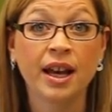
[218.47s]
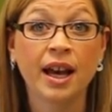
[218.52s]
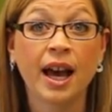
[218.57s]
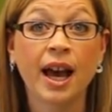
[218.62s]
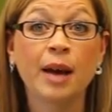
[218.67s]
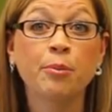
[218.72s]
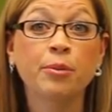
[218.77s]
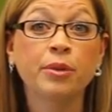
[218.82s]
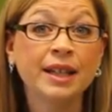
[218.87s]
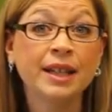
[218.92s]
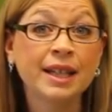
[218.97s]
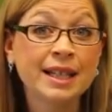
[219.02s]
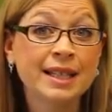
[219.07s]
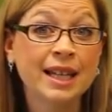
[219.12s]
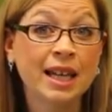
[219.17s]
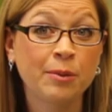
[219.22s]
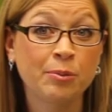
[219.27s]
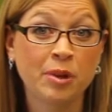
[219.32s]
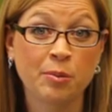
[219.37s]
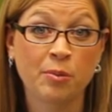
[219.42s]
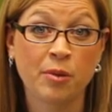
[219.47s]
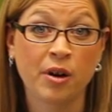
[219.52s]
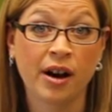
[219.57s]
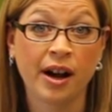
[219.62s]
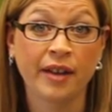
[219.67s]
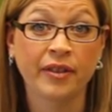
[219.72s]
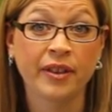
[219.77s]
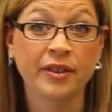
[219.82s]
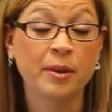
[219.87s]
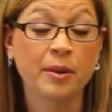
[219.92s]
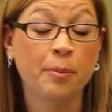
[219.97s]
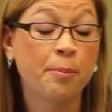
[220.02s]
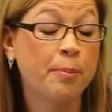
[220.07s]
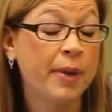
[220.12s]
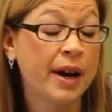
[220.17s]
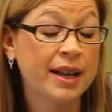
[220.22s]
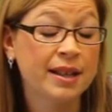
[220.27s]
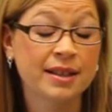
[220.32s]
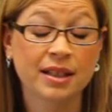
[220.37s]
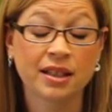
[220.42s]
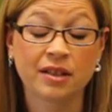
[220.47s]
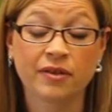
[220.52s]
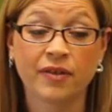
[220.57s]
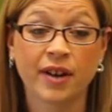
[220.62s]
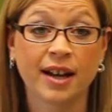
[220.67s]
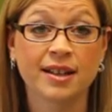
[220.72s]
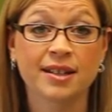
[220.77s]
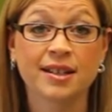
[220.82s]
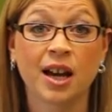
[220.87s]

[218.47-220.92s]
And please keep in mind that the best advice